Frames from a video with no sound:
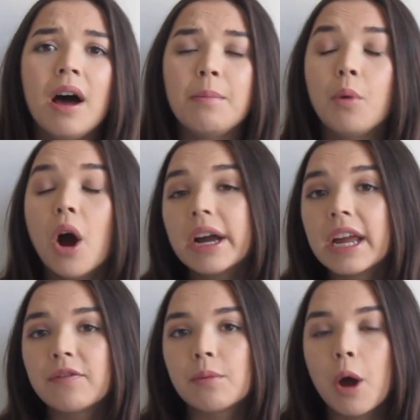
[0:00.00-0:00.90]
I'm
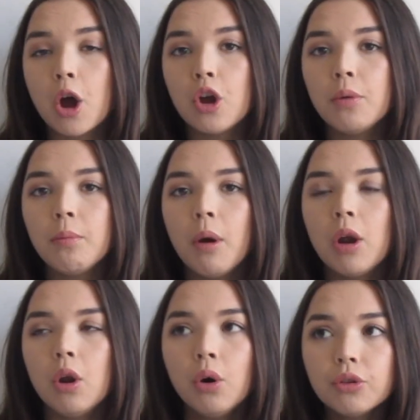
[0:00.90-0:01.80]
working from home a
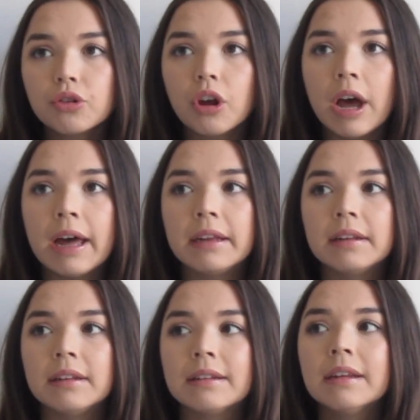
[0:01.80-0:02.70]
lot
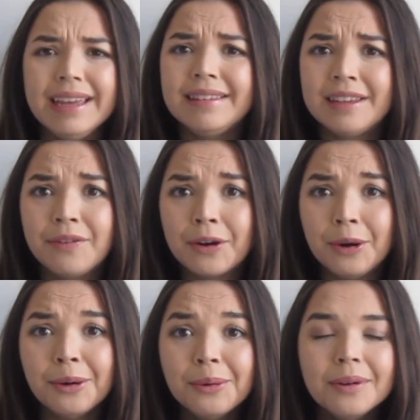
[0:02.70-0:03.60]
and it's
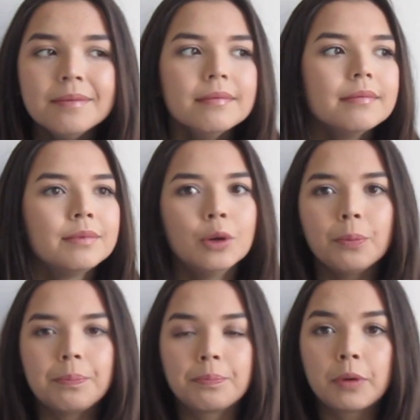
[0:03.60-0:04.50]
difficult
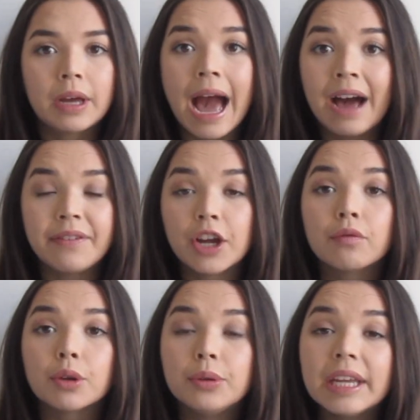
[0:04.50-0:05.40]
not having a
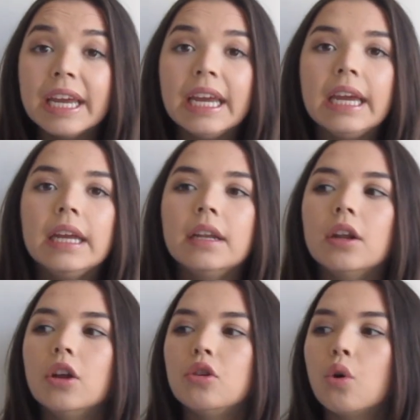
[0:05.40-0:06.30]

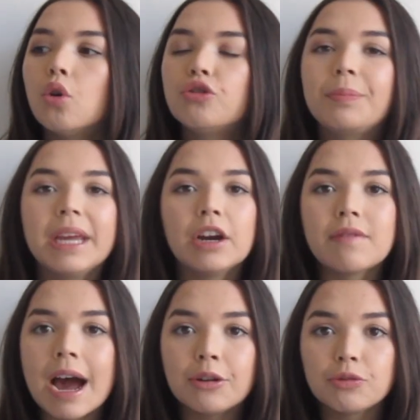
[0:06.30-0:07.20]
routine, not being
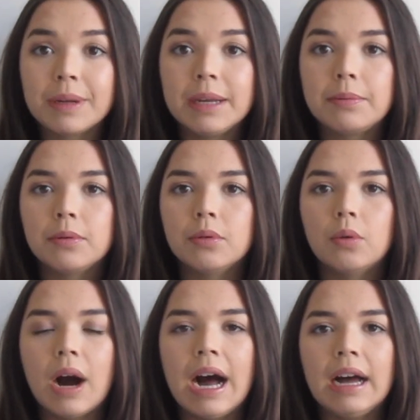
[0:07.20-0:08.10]
around
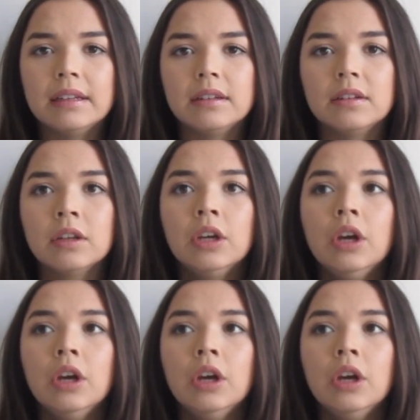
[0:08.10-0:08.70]
people, and